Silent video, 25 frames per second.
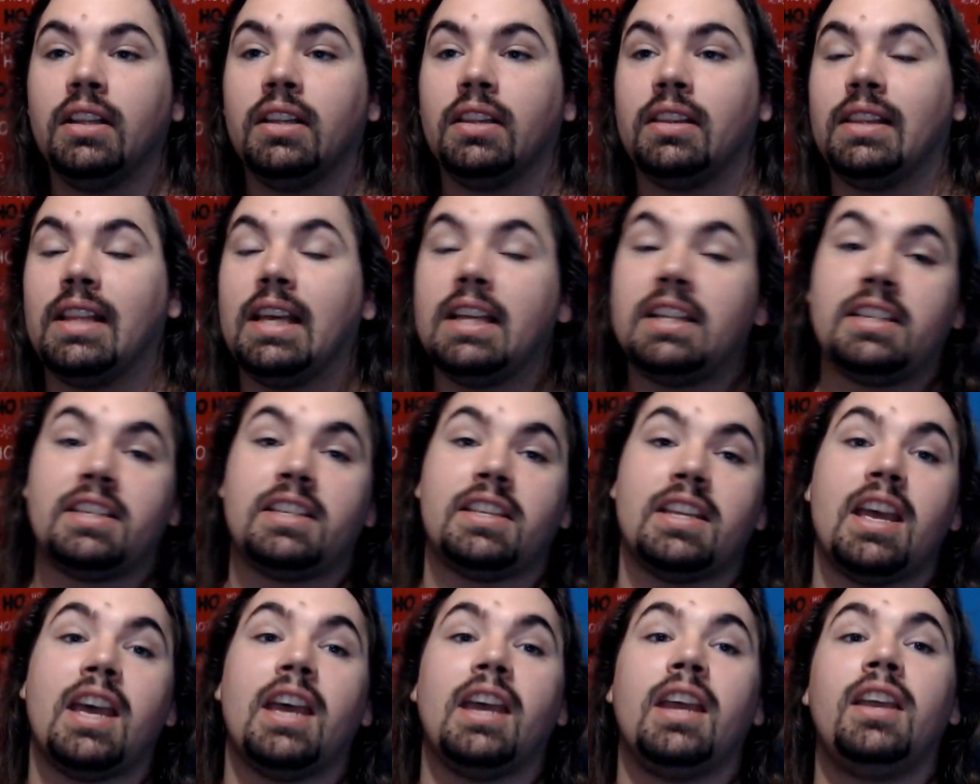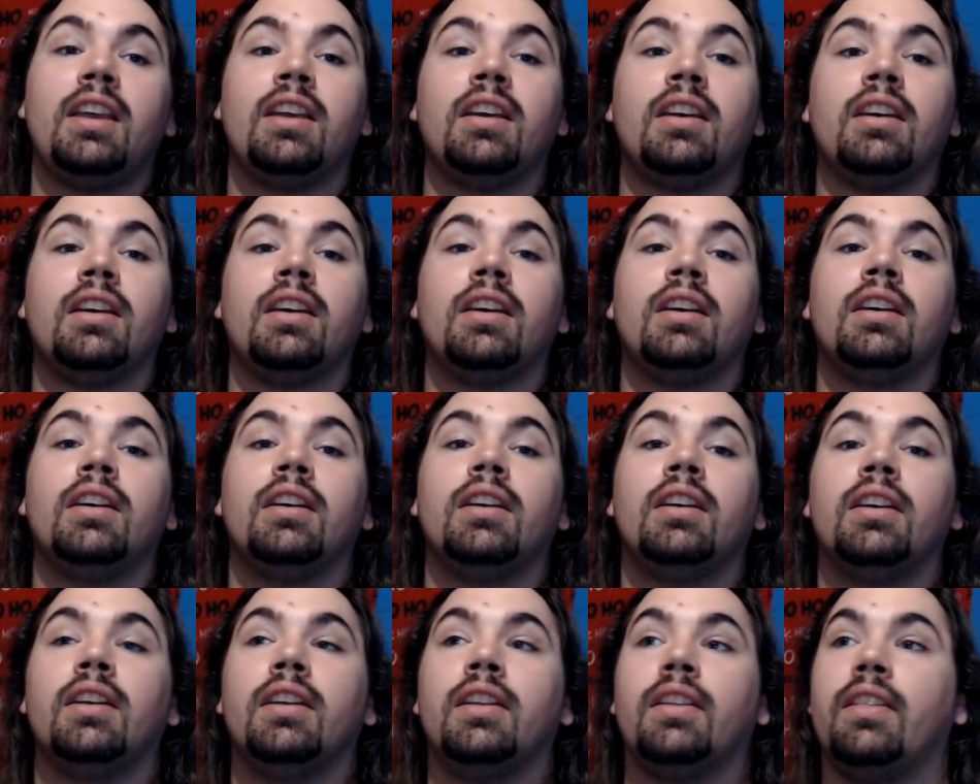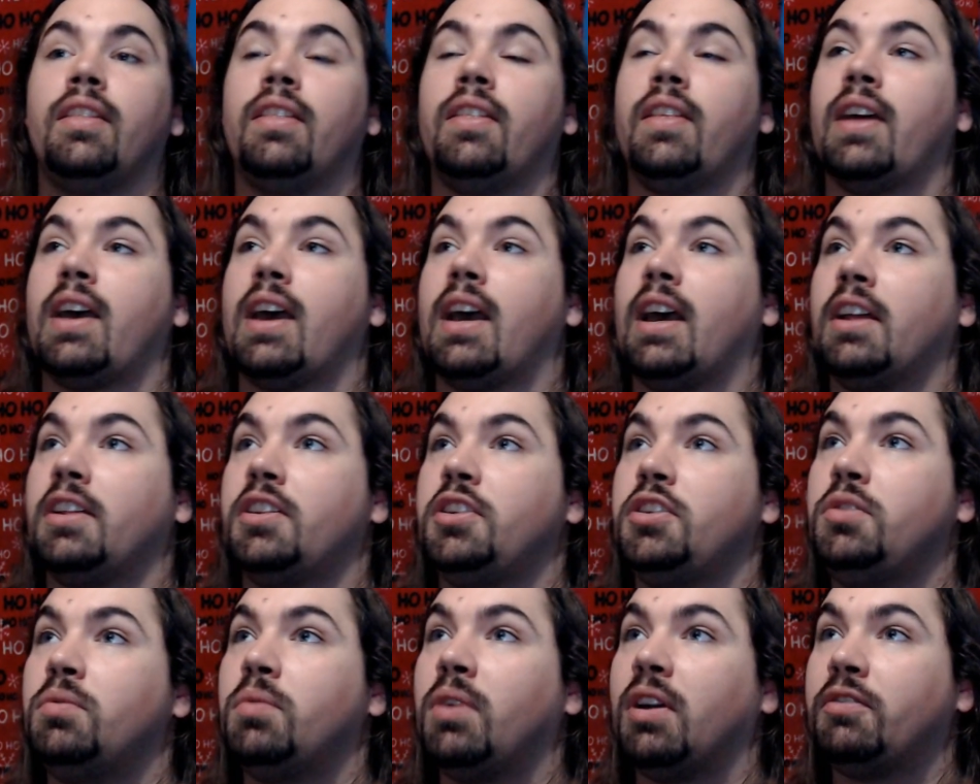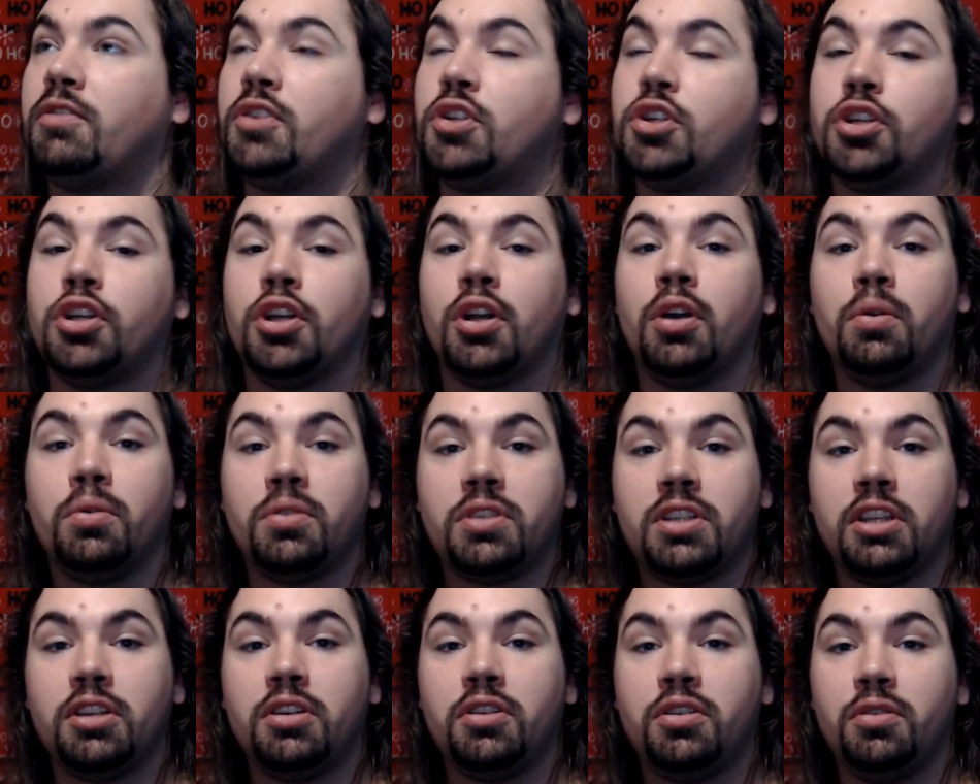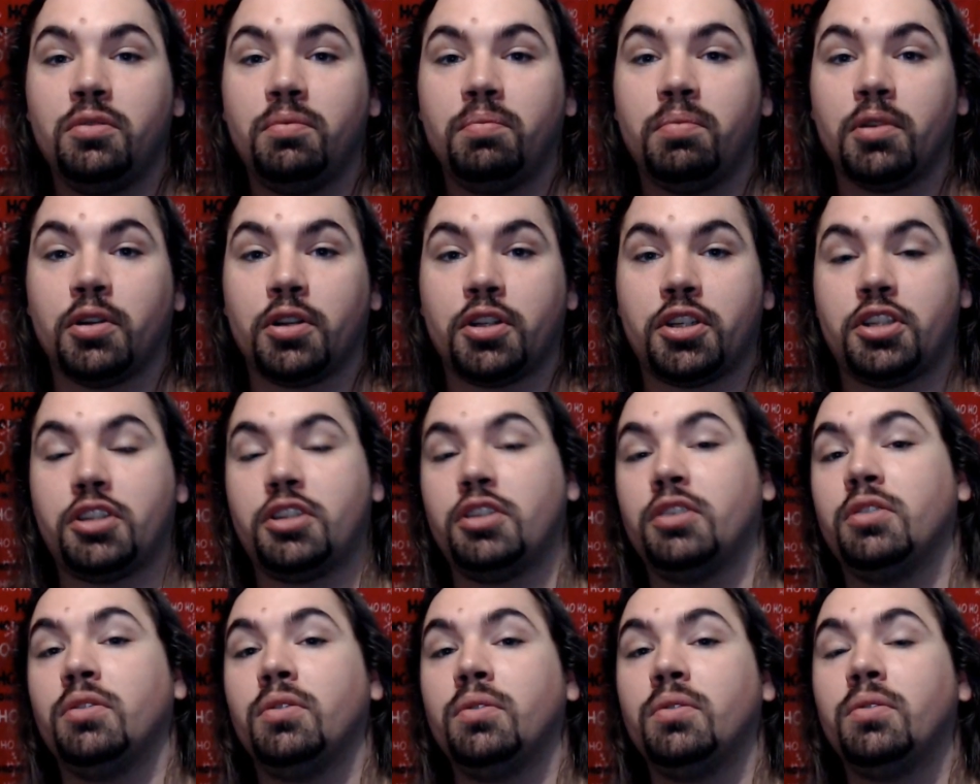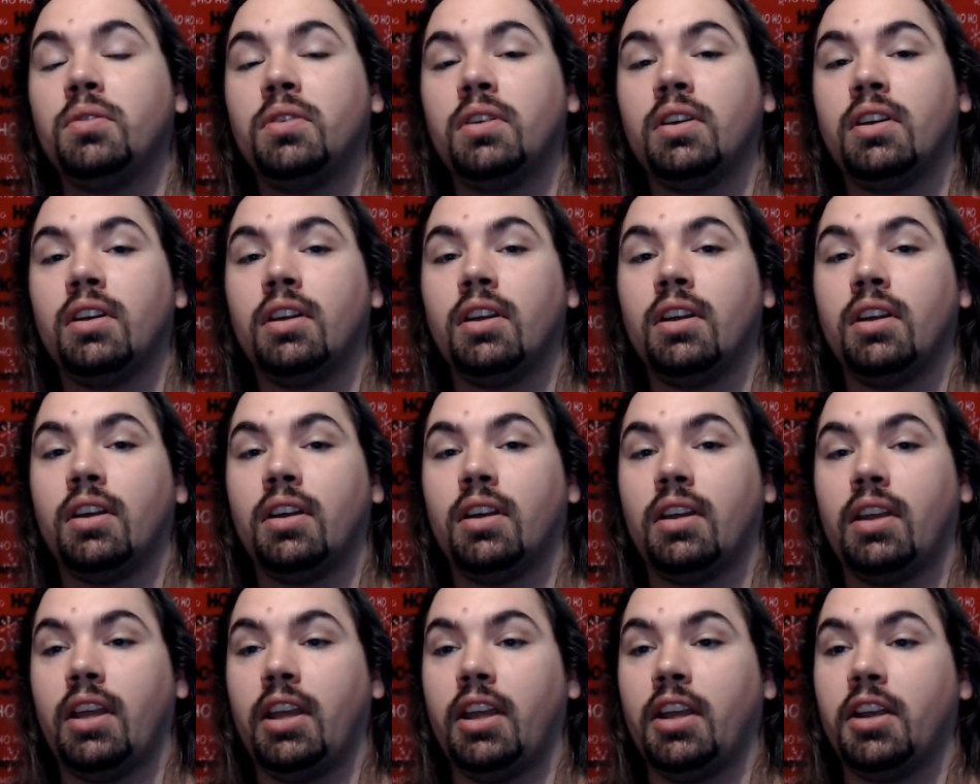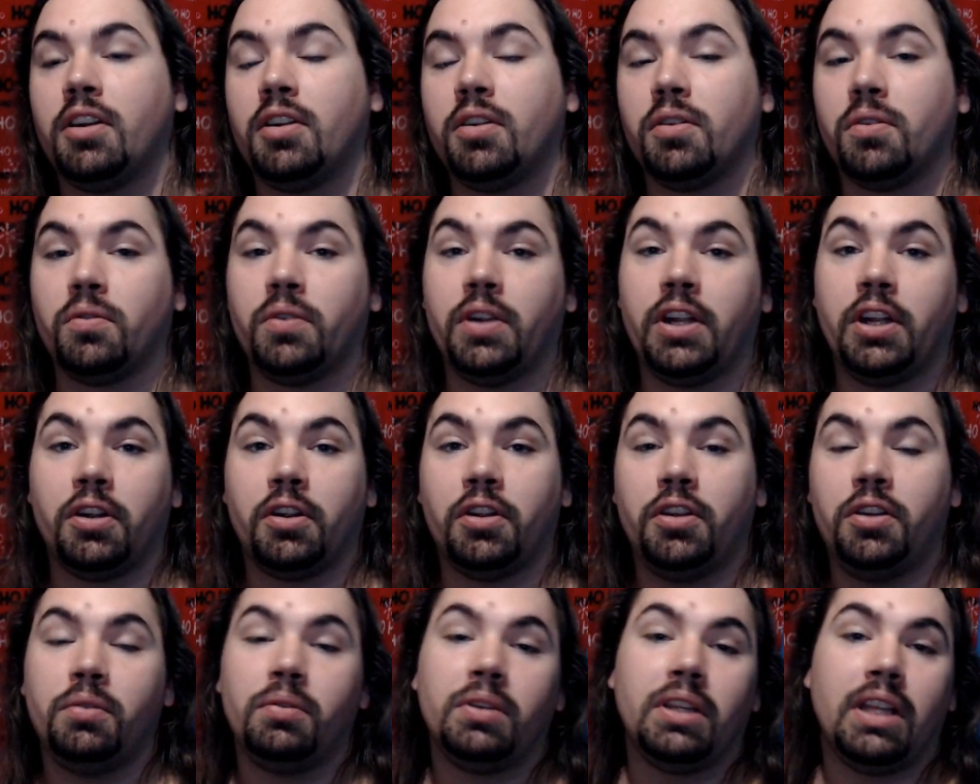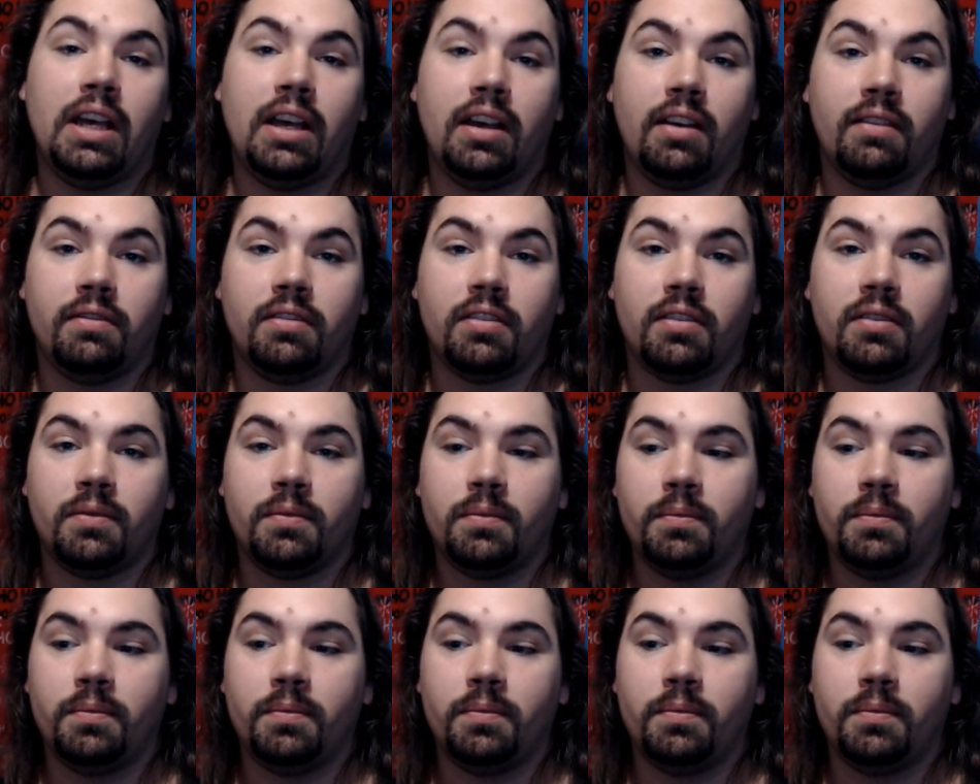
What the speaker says: Let's say that you have chosen to pursue a career you love.